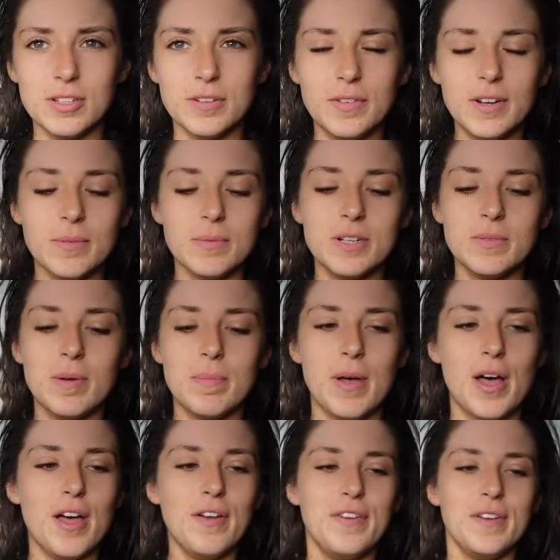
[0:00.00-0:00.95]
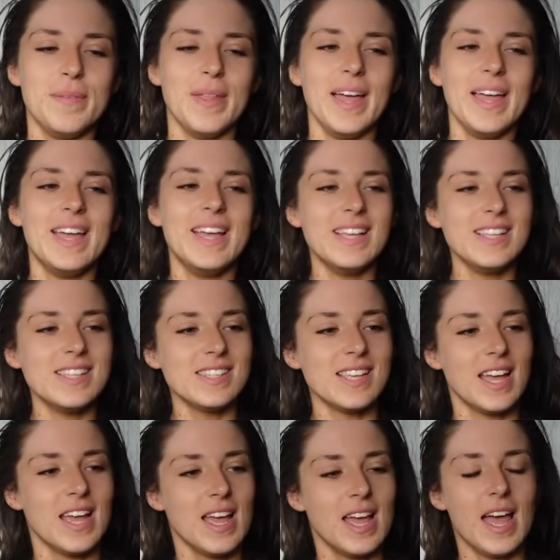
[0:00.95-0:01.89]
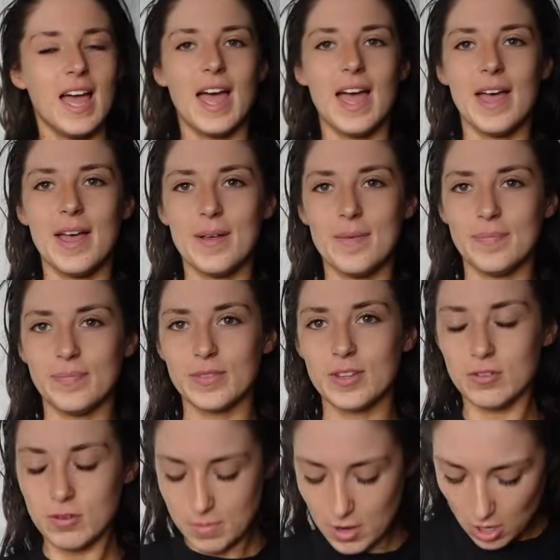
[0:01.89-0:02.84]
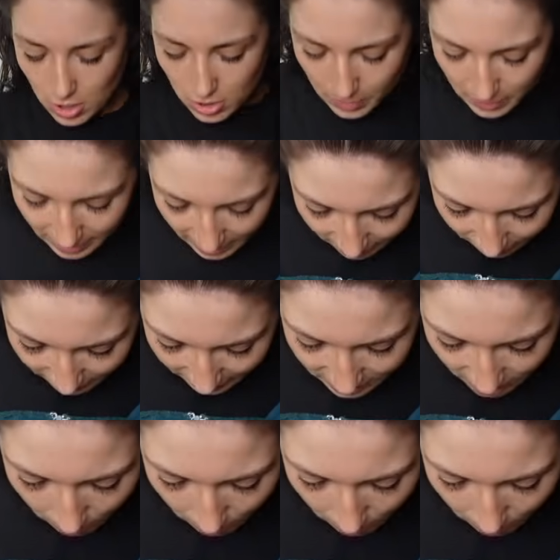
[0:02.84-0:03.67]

lovely I wonder what perfume that is um, so I'm hoping that it fits.